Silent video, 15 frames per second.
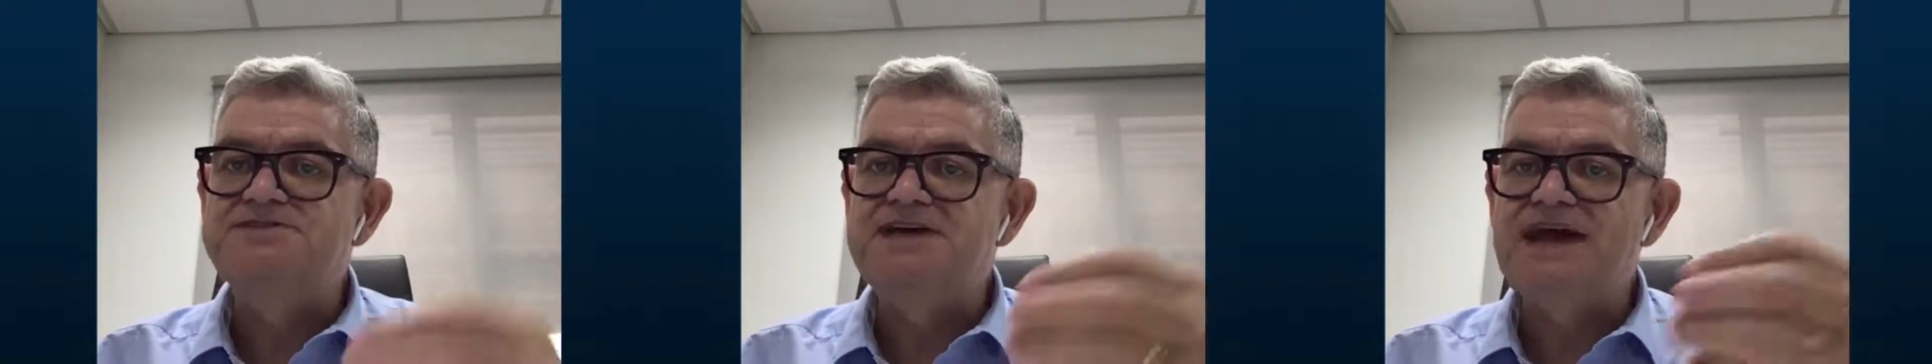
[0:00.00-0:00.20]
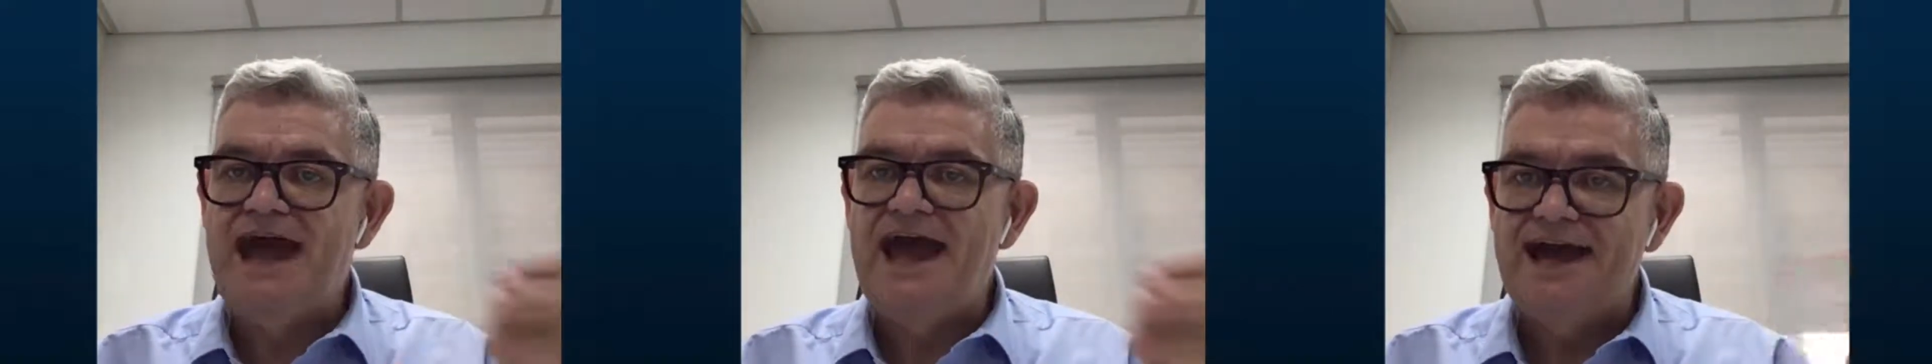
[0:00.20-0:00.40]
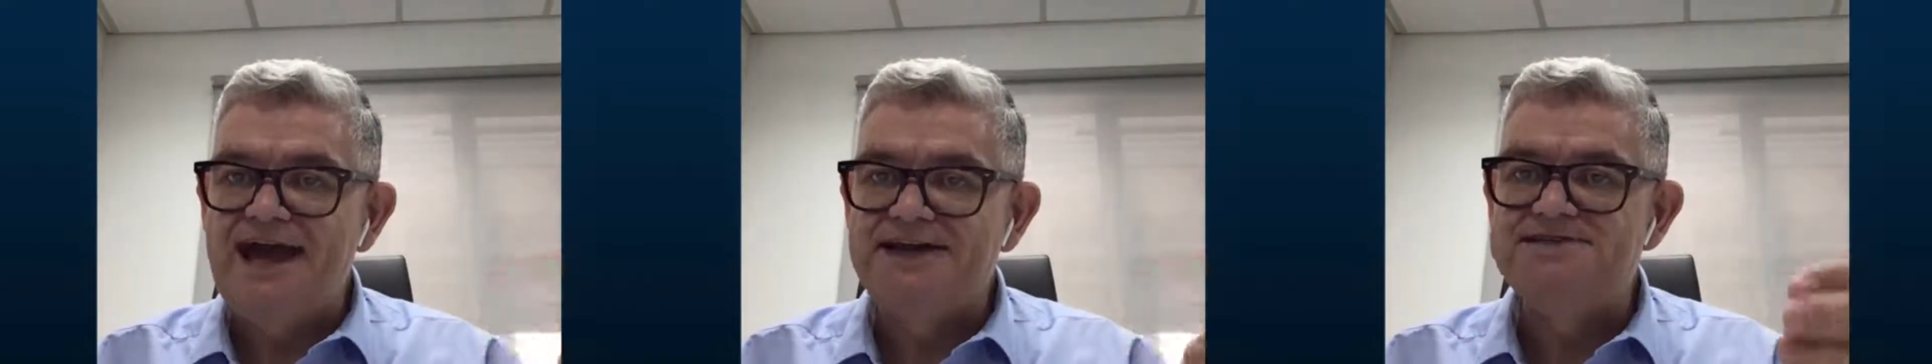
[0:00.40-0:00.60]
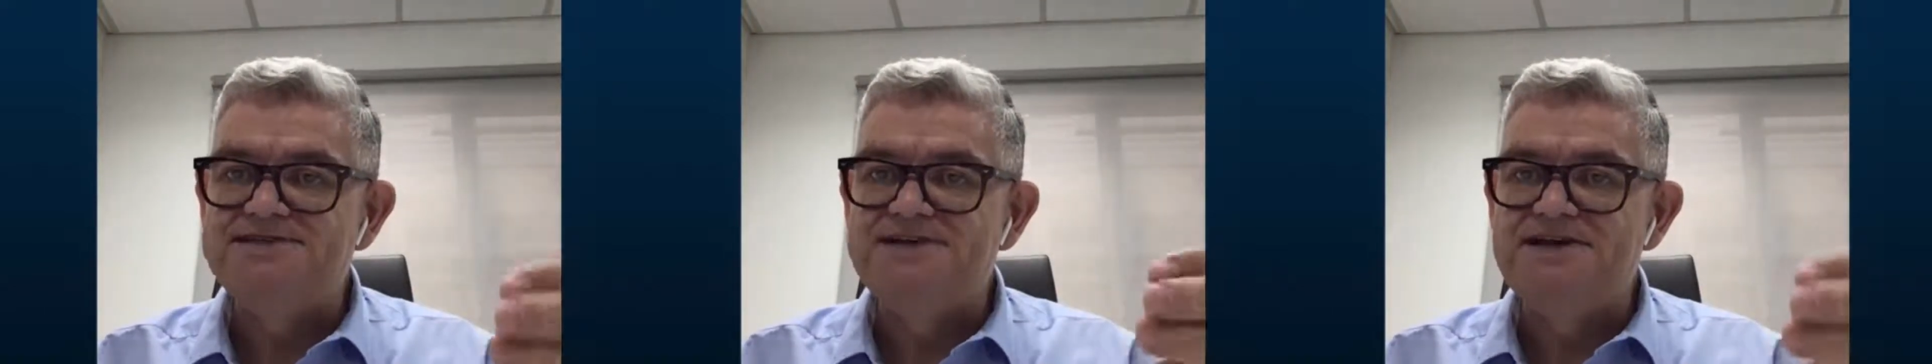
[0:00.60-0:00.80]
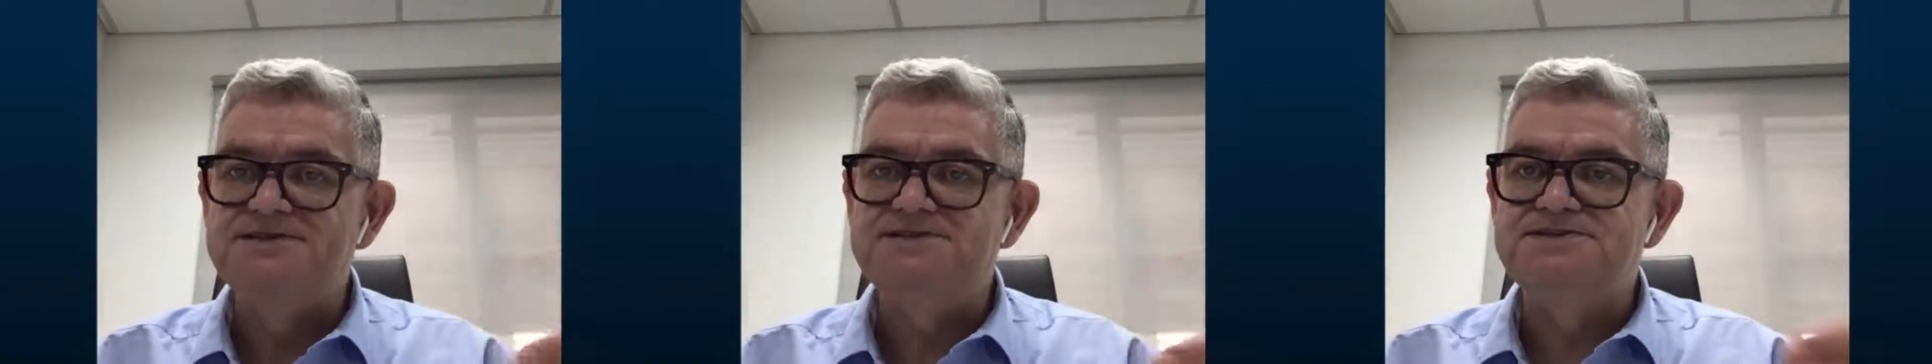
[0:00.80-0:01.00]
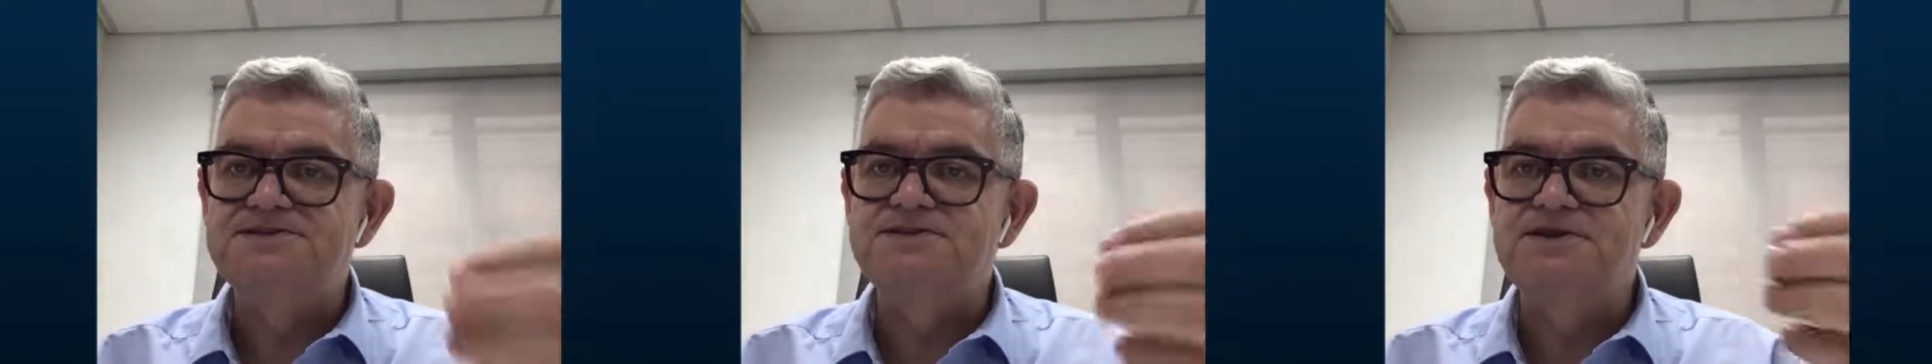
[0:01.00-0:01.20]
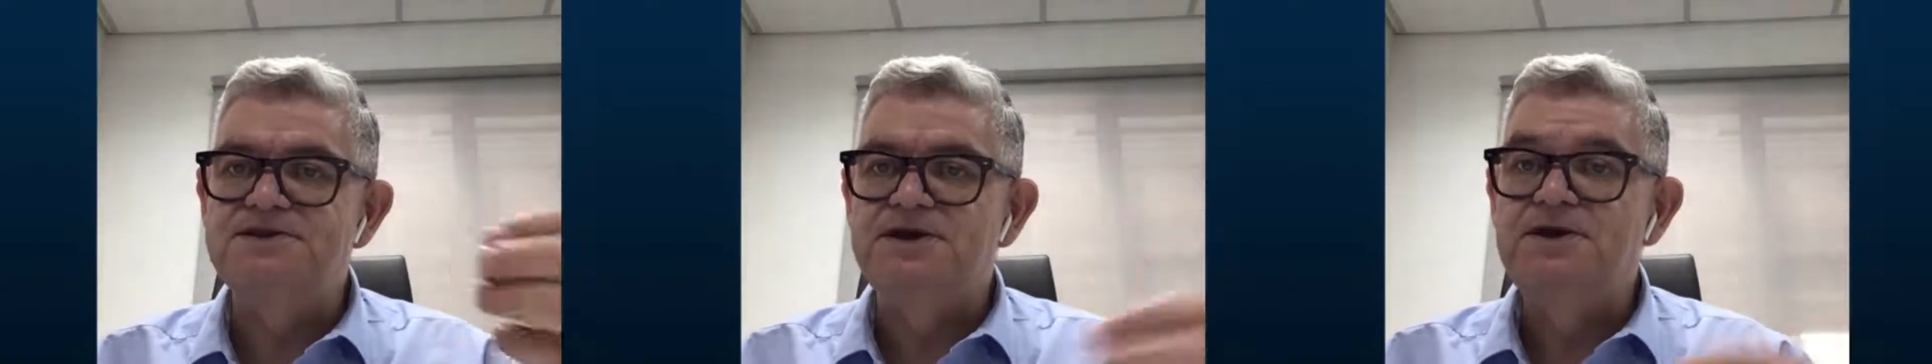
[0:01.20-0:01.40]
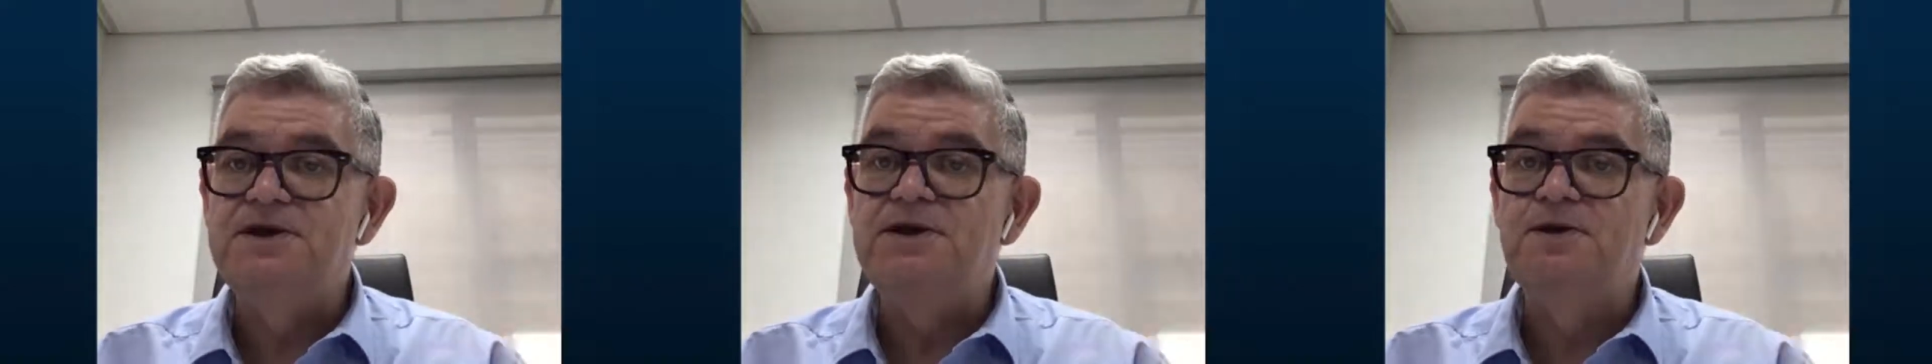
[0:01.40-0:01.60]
to access the